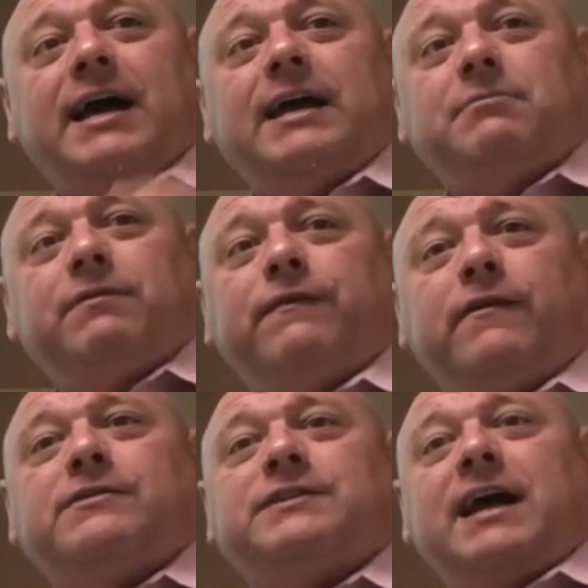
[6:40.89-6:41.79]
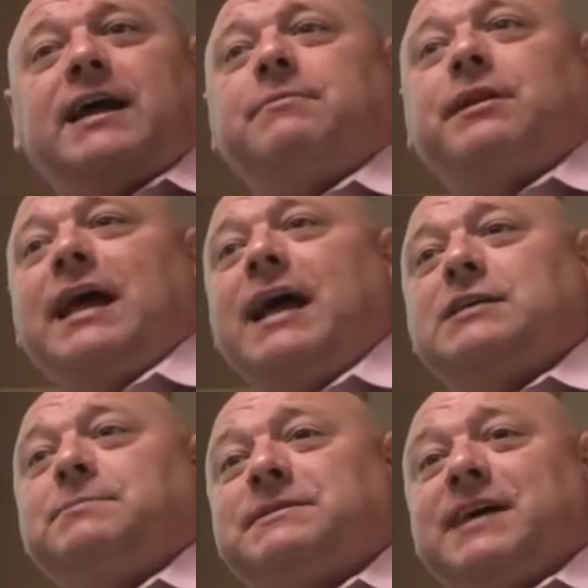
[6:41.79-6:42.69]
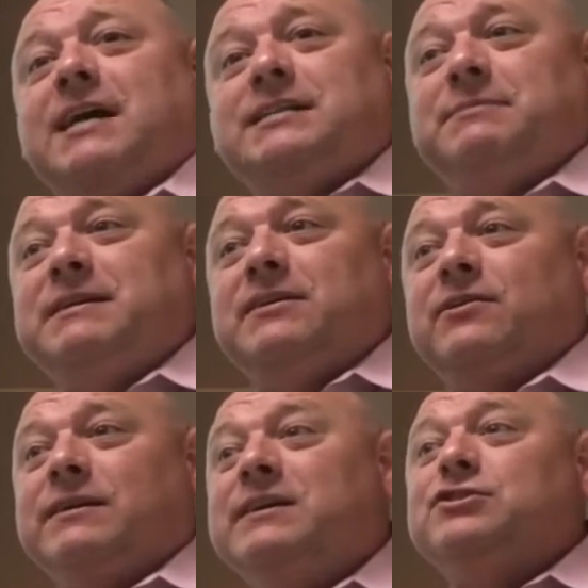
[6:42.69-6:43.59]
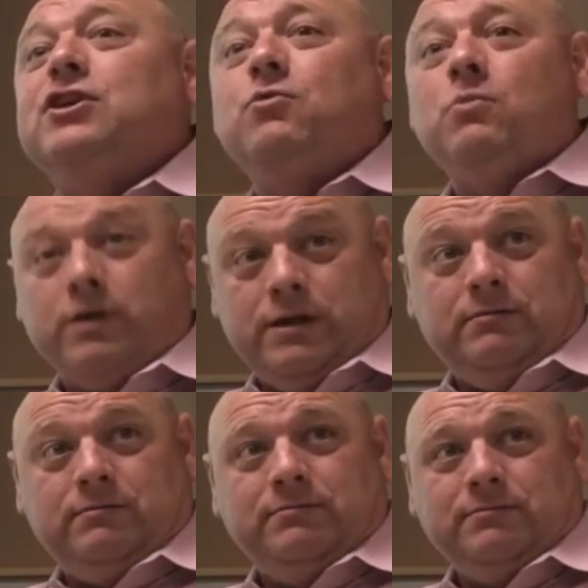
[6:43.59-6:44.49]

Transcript: I am the first, I am the last, besides me, there is no one.